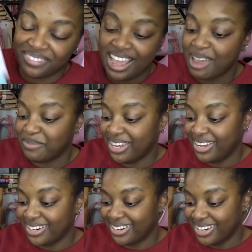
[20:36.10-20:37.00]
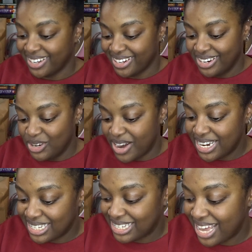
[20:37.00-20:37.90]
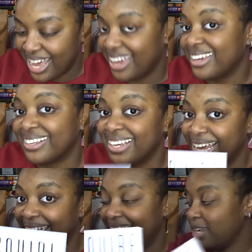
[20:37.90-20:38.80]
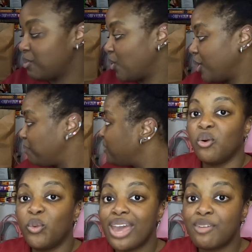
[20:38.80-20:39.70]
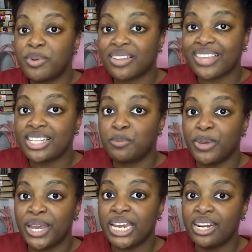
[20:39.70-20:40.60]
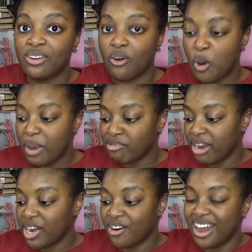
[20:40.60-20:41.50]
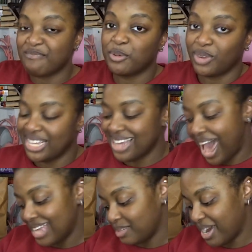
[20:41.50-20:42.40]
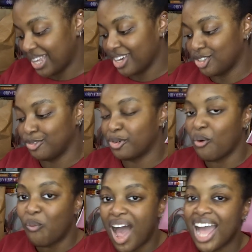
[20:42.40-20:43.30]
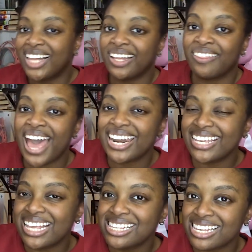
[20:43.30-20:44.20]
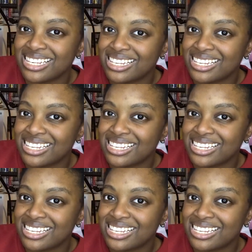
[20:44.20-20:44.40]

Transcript: I mean, do I need to say anymore? We have a book that's been on my radar and I've been wanting to add to my collection for a while, and that is